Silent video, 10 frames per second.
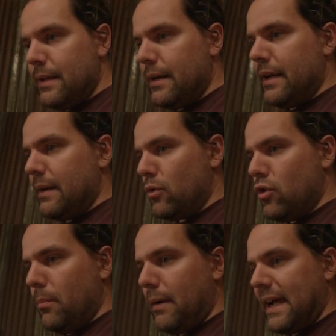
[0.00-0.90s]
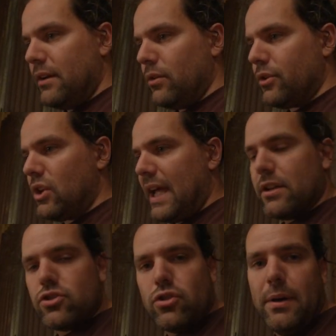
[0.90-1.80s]
and then we'll come back another day
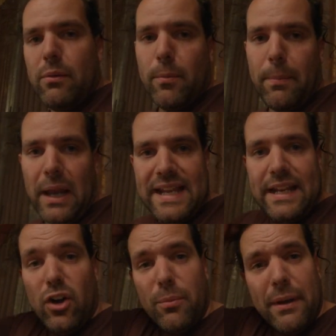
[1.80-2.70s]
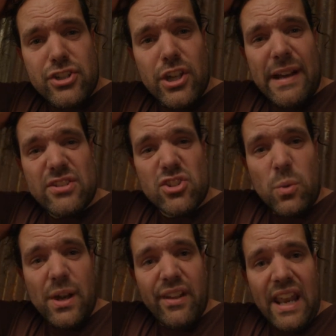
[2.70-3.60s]
or something and we'll plane it up and I'll show you how to
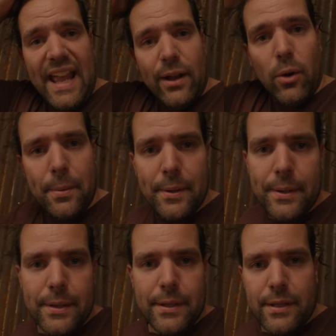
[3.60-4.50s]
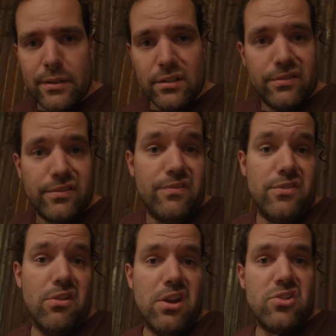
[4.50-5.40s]
square a leg up if, if
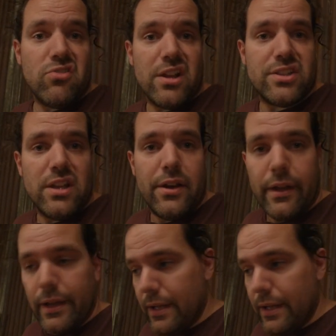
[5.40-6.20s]
you're interested.